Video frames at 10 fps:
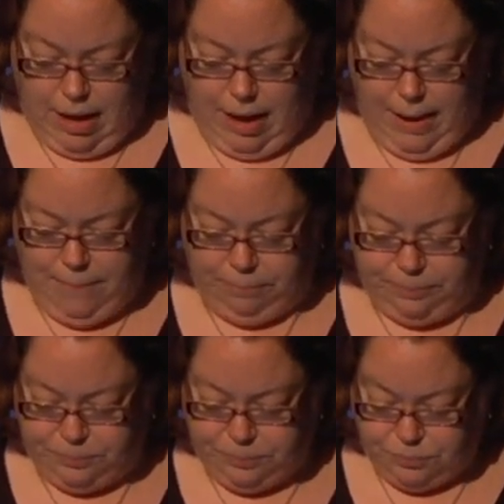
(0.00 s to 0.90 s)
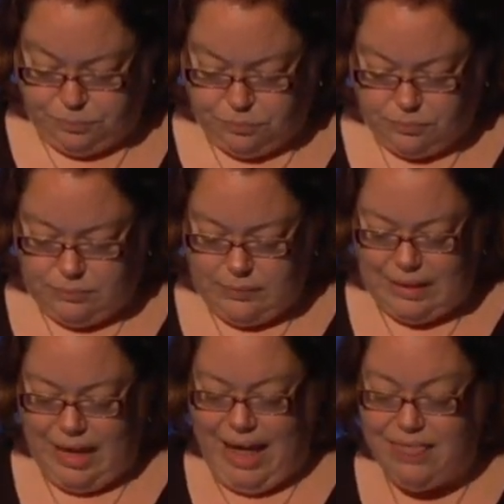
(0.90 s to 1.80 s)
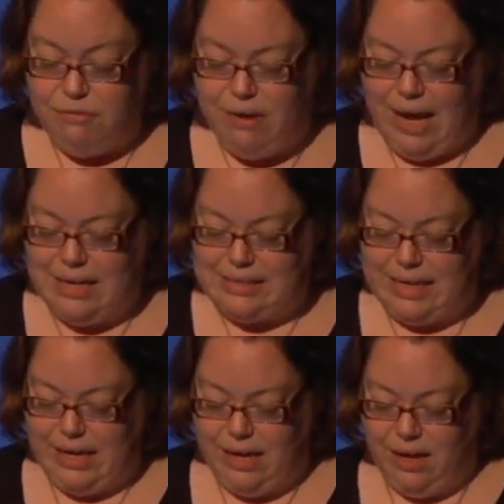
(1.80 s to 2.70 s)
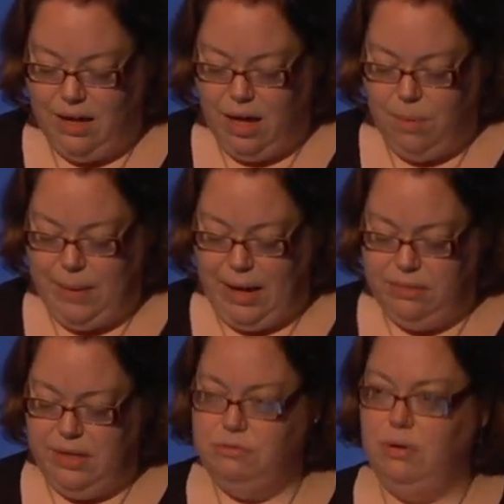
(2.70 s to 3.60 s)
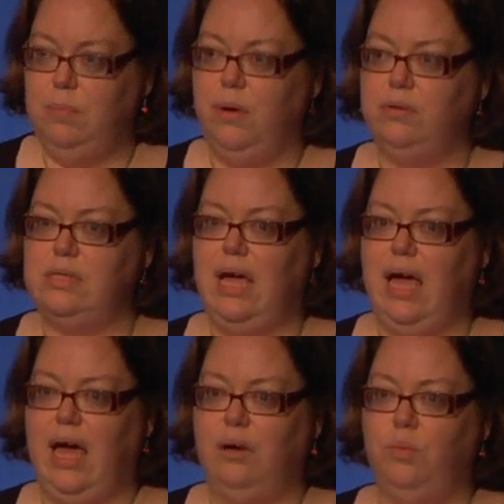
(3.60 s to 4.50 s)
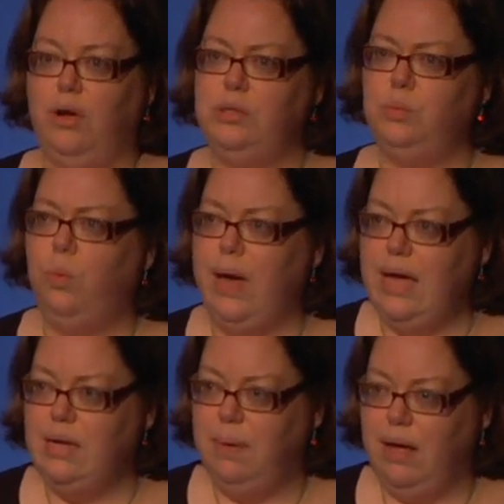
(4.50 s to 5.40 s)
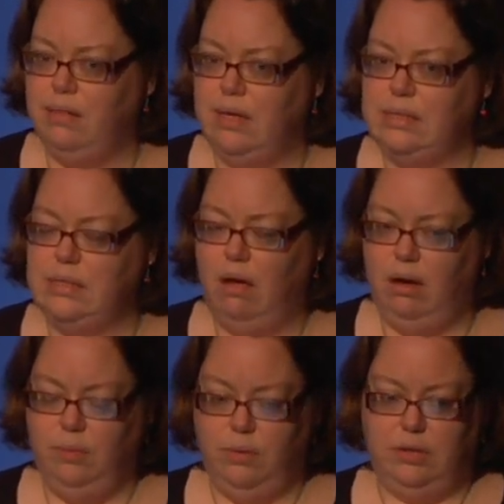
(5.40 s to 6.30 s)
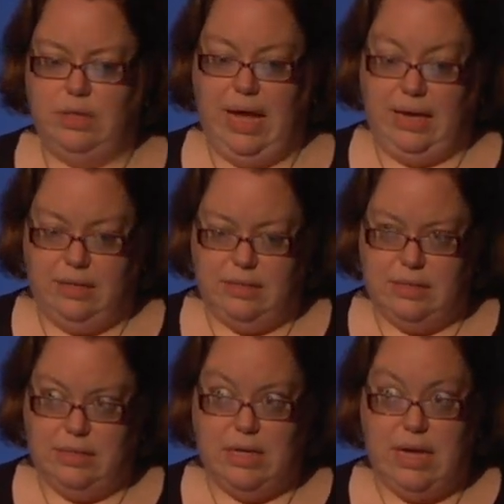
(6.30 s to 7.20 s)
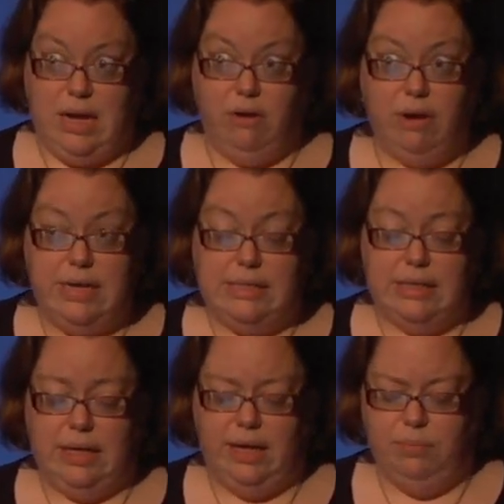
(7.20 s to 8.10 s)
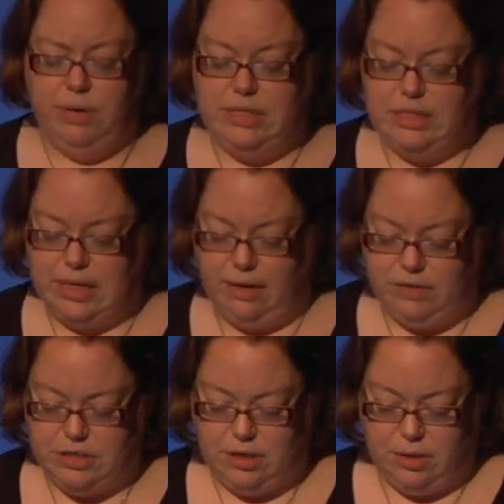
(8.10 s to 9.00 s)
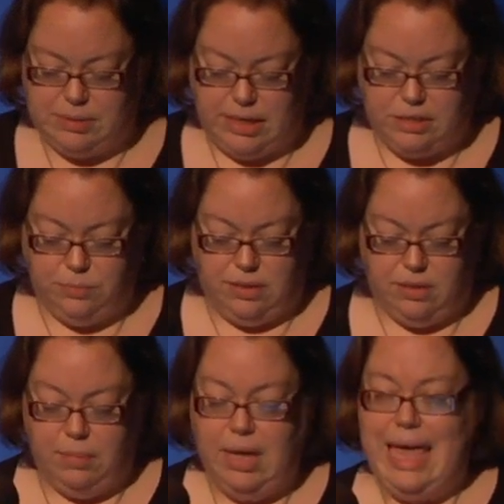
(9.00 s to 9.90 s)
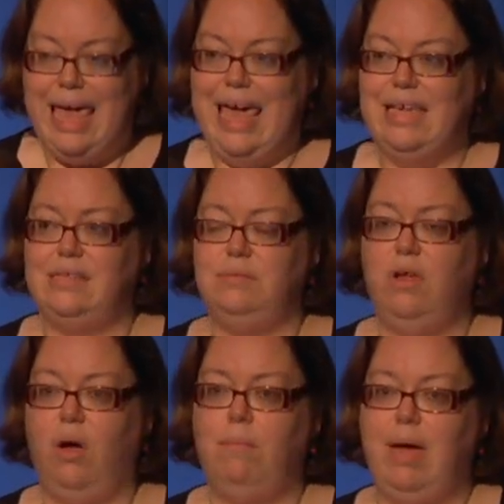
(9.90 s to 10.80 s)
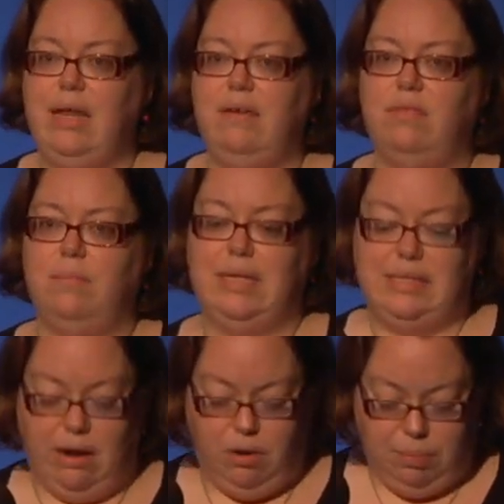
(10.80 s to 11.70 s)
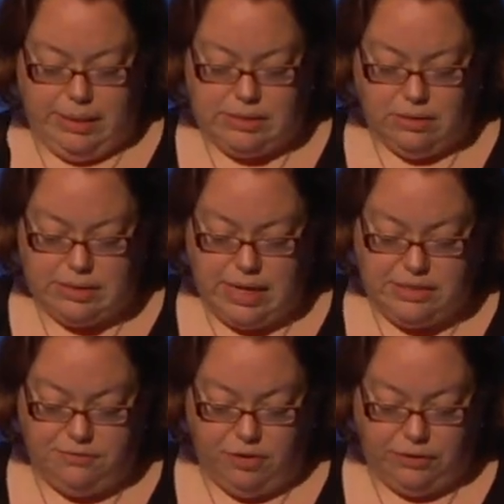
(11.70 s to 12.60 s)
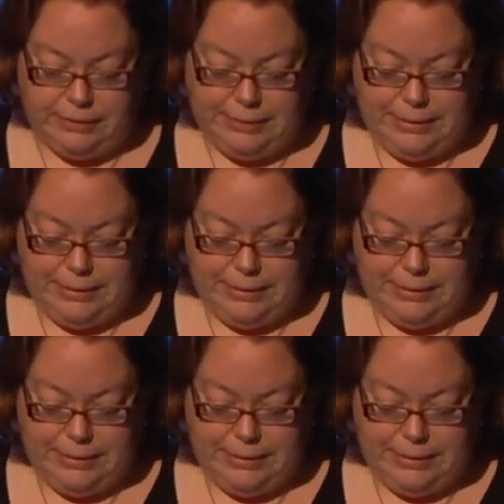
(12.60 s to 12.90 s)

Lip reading: And the reality about these reboots, and what is weird about this Hollywood and increasingly British television obsession with them, is not many of them are terribly successful.